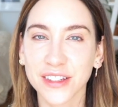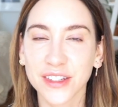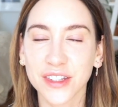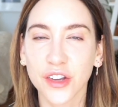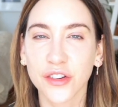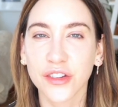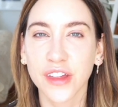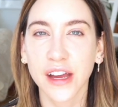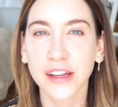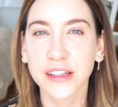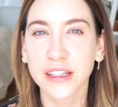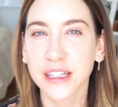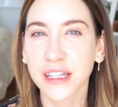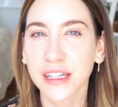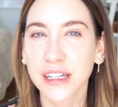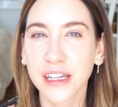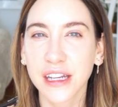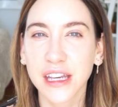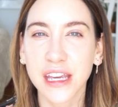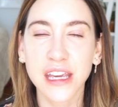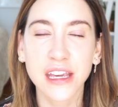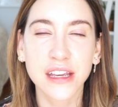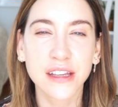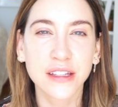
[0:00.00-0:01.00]
So that's
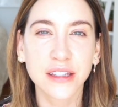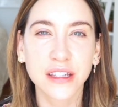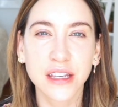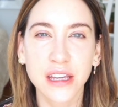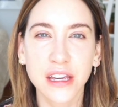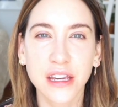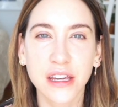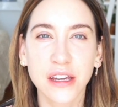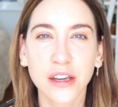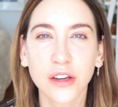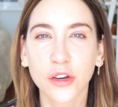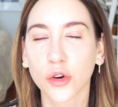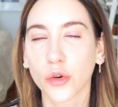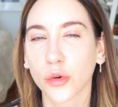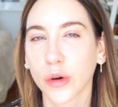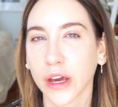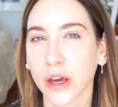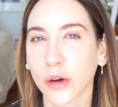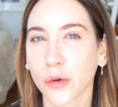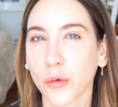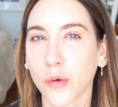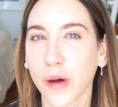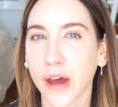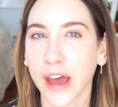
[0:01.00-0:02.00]
an easy,
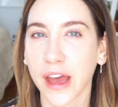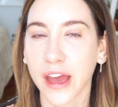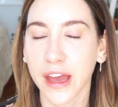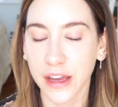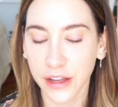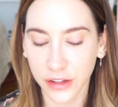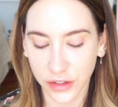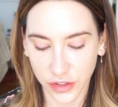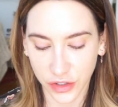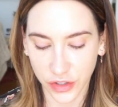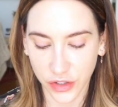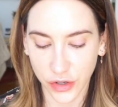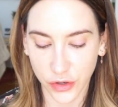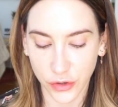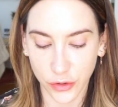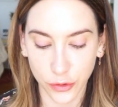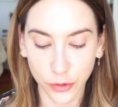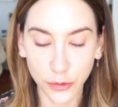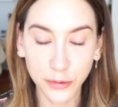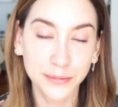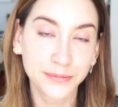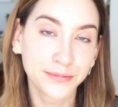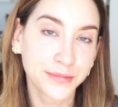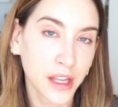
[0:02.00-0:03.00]
quick way
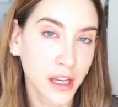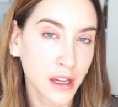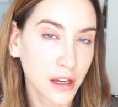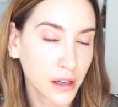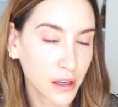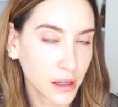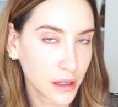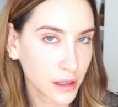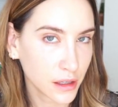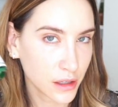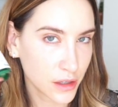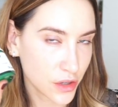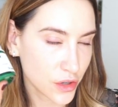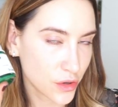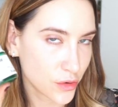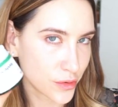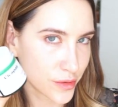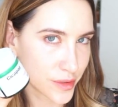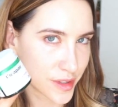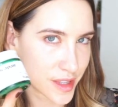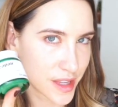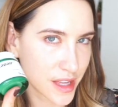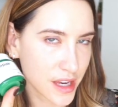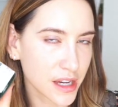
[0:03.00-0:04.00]
to
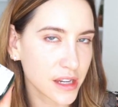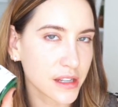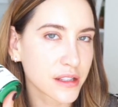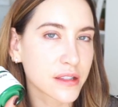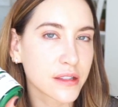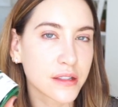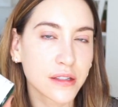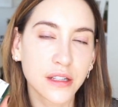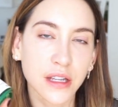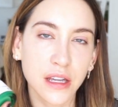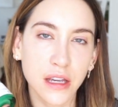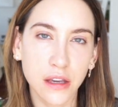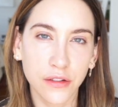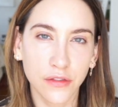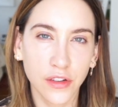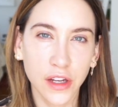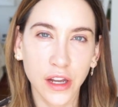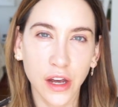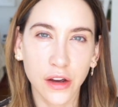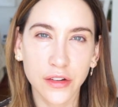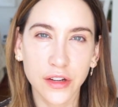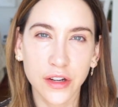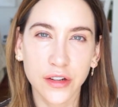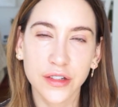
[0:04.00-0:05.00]
use this to even
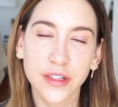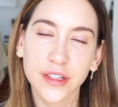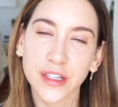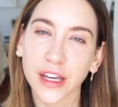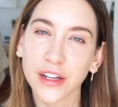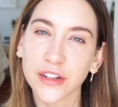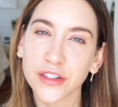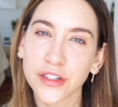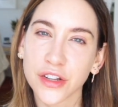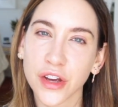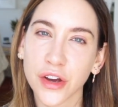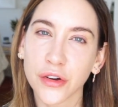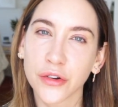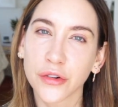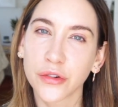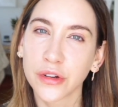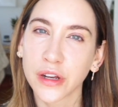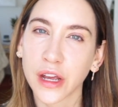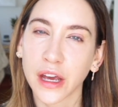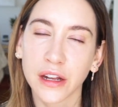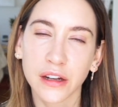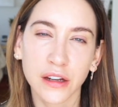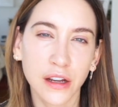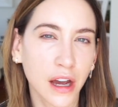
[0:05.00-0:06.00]
out your skin tone
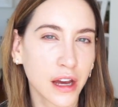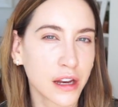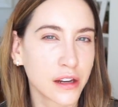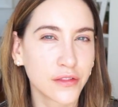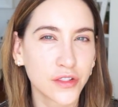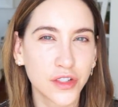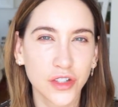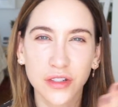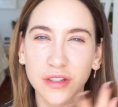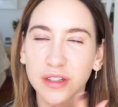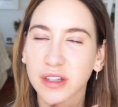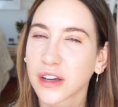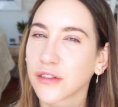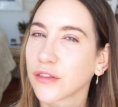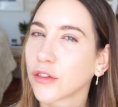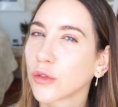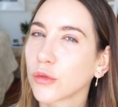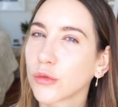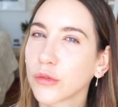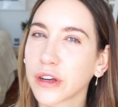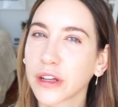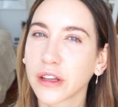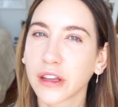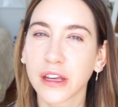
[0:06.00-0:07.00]
and kind of just give a
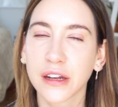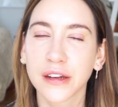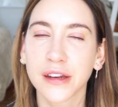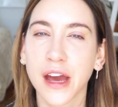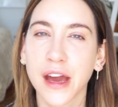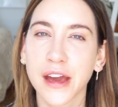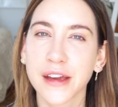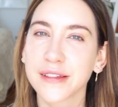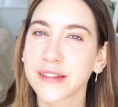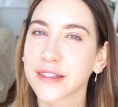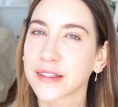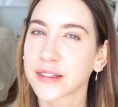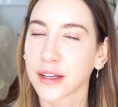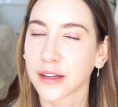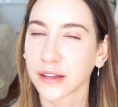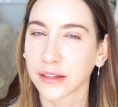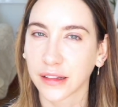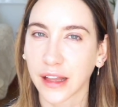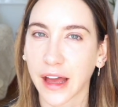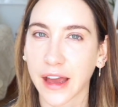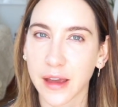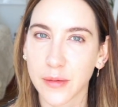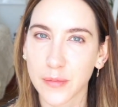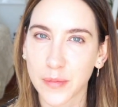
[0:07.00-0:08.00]
really nice
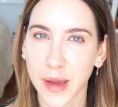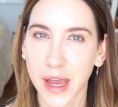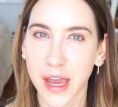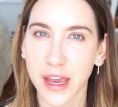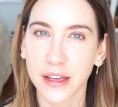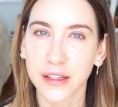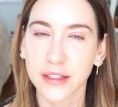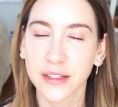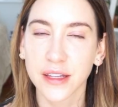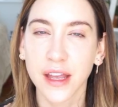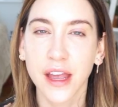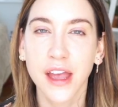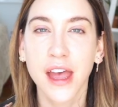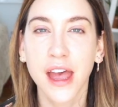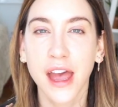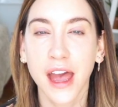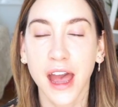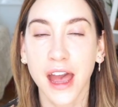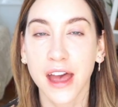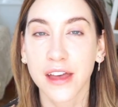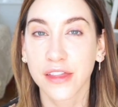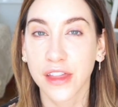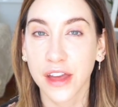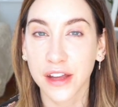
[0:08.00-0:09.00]
light base,
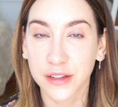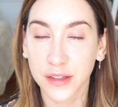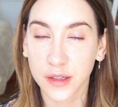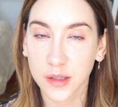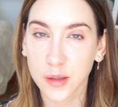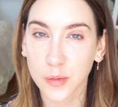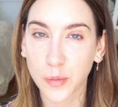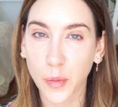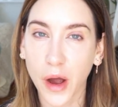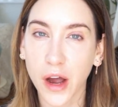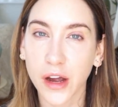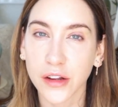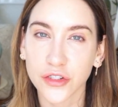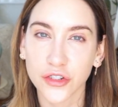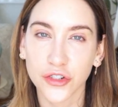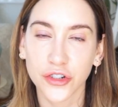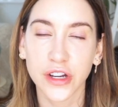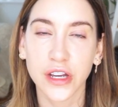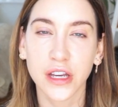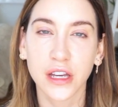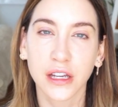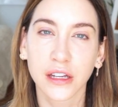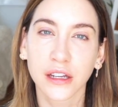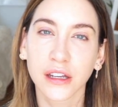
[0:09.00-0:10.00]
and then spot
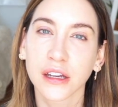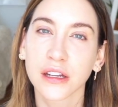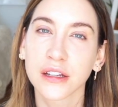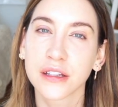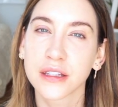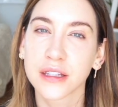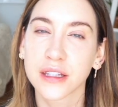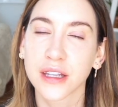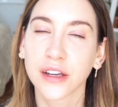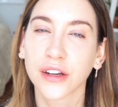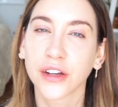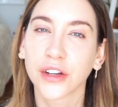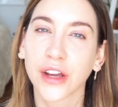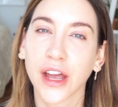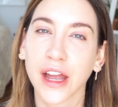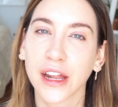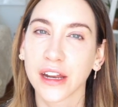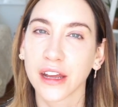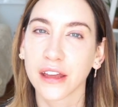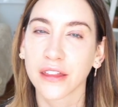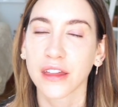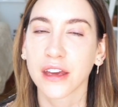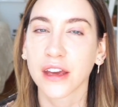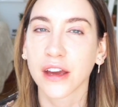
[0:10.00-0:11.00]
treat and conceal
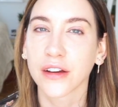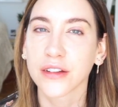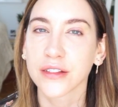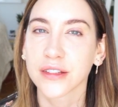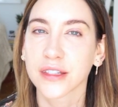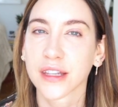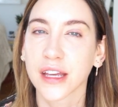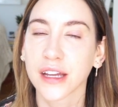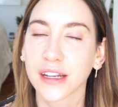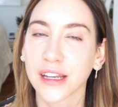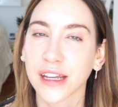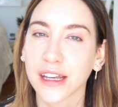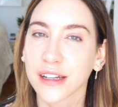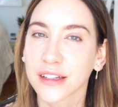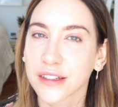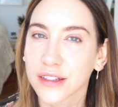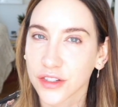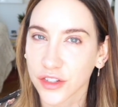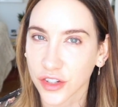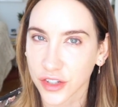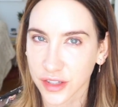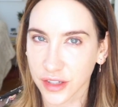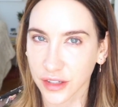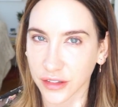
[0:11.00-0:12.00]
anything else that
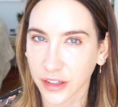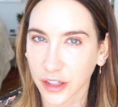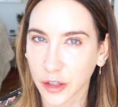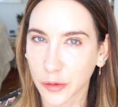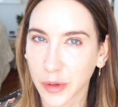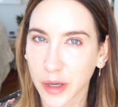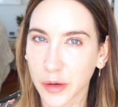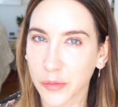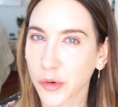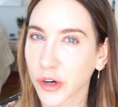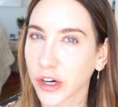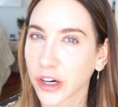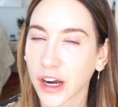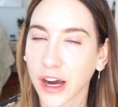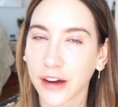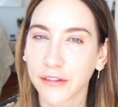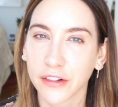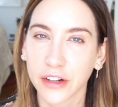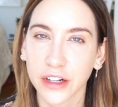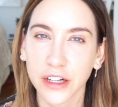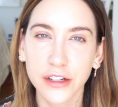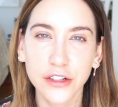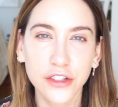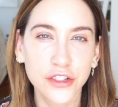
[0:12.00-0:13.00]
needs just a little bit more
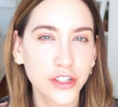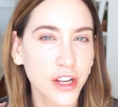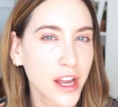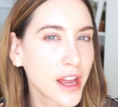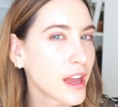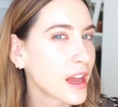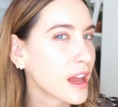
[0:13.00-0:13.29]
coverage.